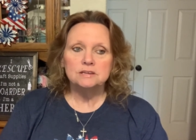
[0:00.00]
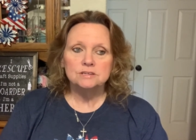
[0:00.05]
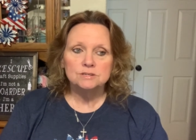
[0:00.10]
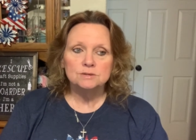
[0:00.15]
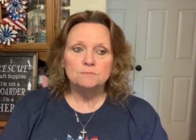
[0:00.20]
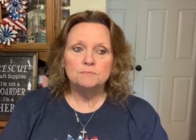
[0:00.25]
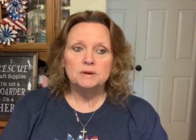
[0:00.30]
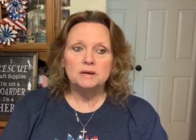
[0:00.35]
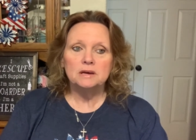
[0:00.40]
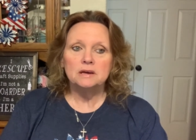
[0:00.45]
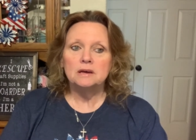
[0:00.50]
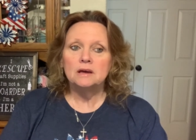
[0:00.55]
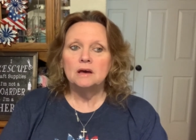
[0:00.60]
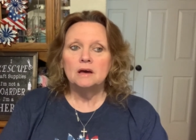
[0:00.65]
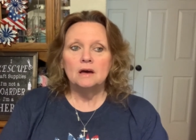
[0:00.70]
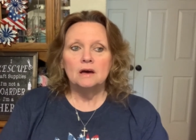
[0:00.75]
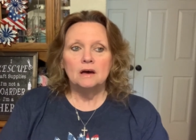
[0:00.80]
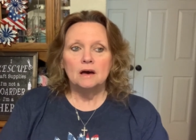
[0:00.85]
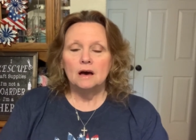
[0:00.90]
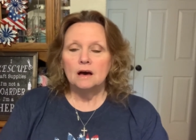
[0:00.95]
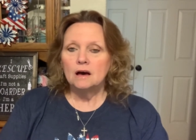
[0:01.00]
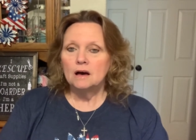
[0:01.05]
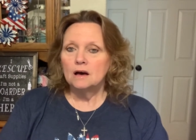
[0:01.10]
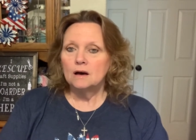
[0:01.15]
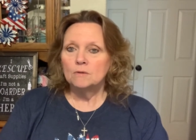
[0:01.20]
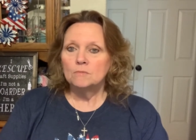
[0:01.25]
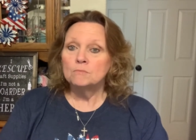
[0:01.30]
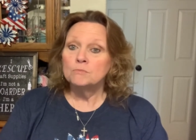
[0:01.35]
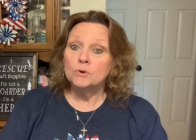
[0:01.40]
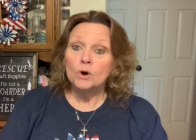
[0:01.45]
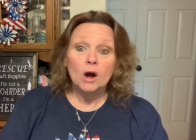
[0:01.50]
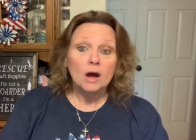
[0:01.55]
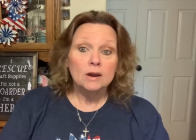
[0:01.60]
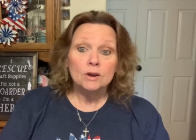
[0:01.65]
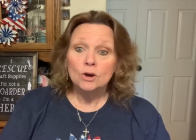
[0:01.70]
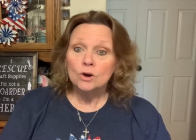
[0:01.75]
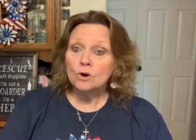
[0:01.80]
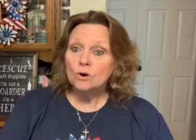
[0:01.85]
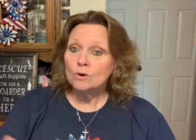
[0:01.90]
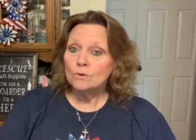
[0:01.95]
to be brought
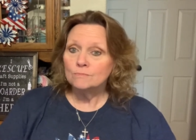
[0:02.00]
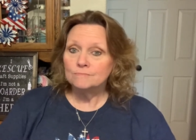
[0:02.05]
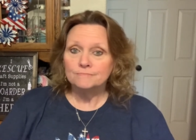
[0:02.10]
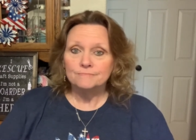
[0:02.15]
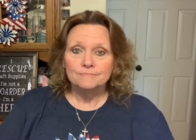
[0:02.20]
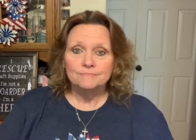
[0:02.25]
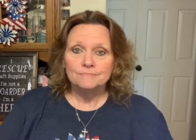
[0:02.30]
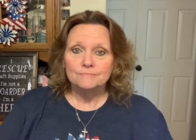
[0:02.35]
home.